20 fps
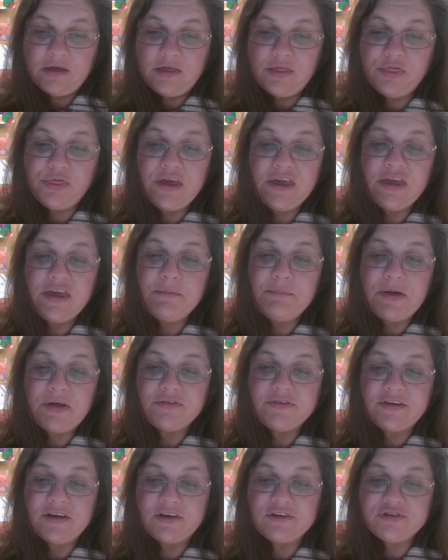in thinking
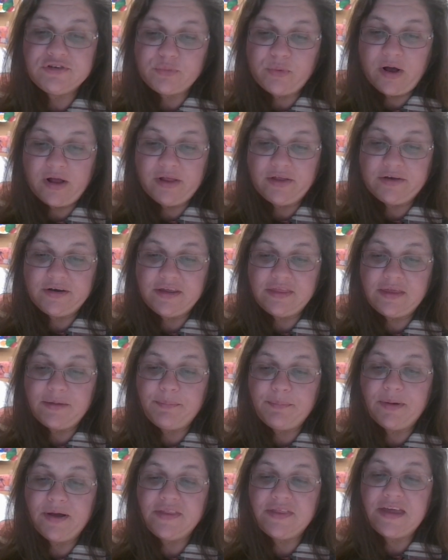about sexuality,
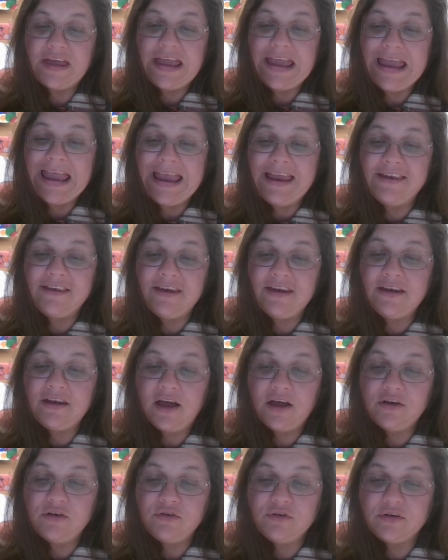that by the
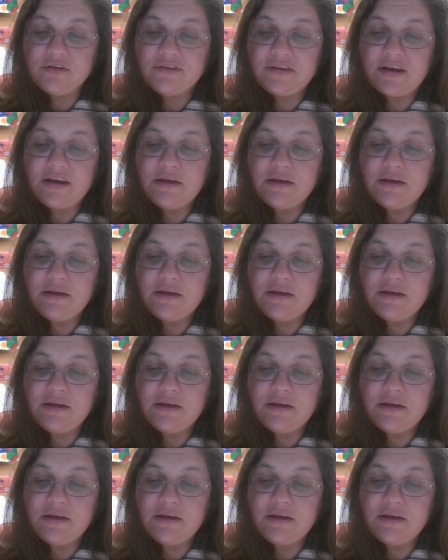1800s,